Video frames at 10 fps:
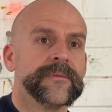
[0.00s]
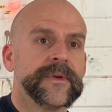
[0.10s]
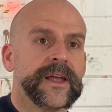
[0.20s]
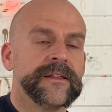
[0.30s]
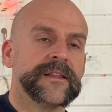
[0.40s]

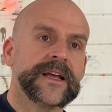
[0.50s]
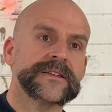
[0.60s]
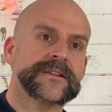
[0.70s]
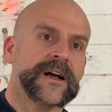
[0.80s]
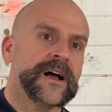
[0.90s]
in
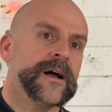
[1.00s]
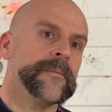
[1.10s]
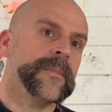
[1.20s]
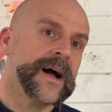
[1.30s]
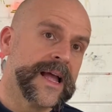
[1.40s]
this. I
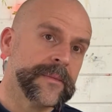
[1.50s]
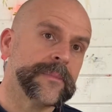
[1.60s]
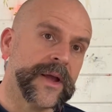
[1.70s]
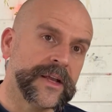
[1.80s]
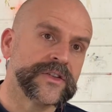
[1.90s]
am a
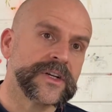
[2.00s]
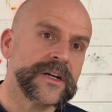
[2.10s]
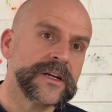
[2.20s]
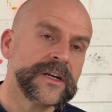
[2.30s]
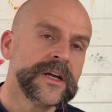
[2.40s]
painter,